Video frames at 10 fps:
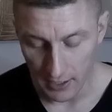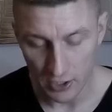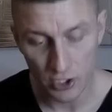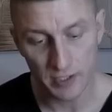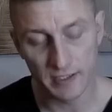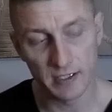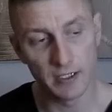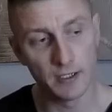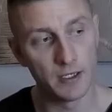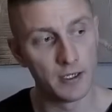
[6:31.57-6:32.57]
just.
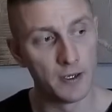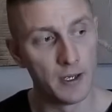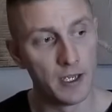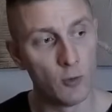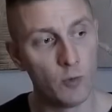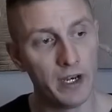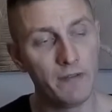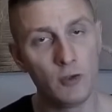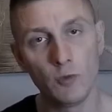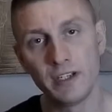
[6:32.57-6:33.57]
Whenever
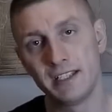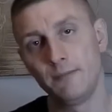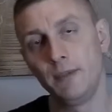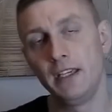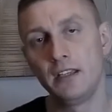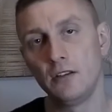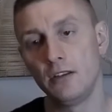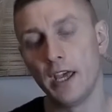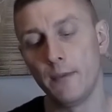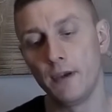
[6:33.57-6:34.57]
you want to speak to
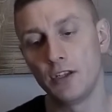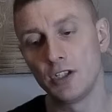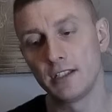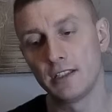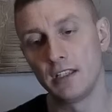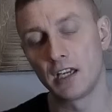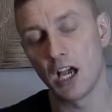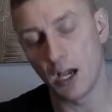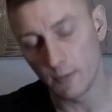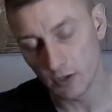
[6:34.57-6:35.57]
them, just
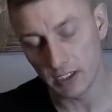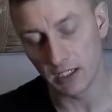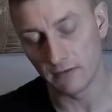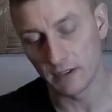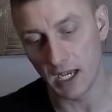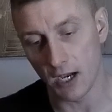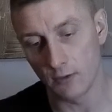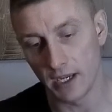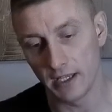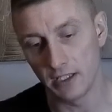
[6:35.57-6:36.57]
calm yourself
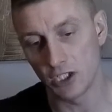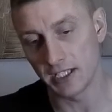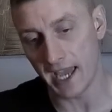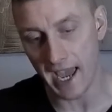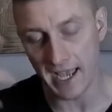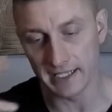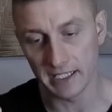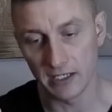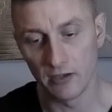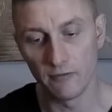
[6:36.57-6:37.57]
down and just
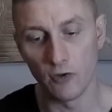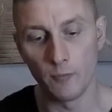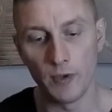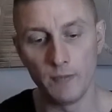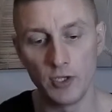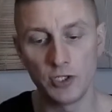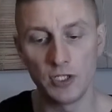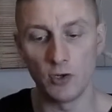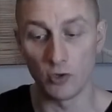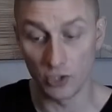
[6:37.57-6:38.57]
ask for permission,
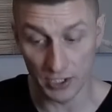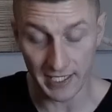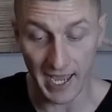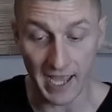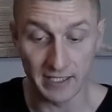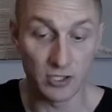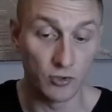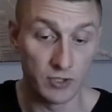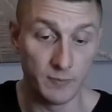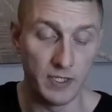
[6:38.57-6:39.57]
or just ask to
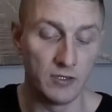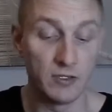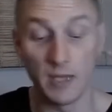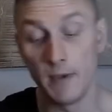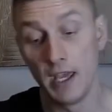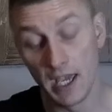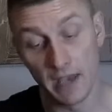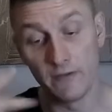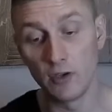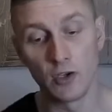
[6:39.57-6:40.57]
speak to them,
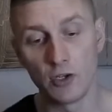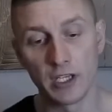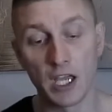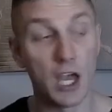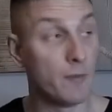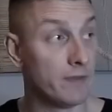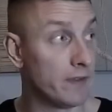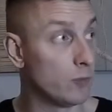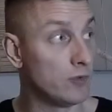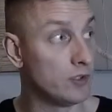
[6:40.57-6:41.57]
and they're going to come and they
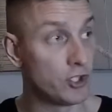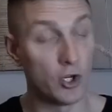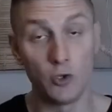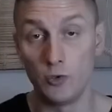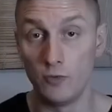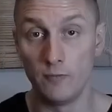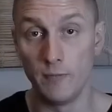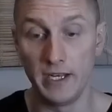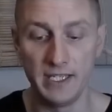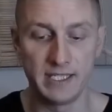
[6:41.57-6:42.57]
will show you
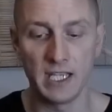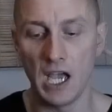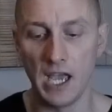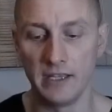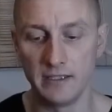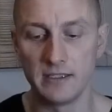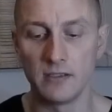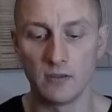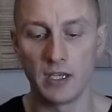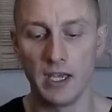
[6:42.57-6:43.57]
many signs,
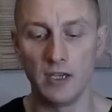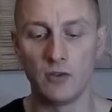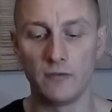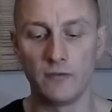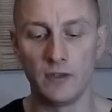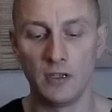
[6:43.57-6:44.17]
okay, of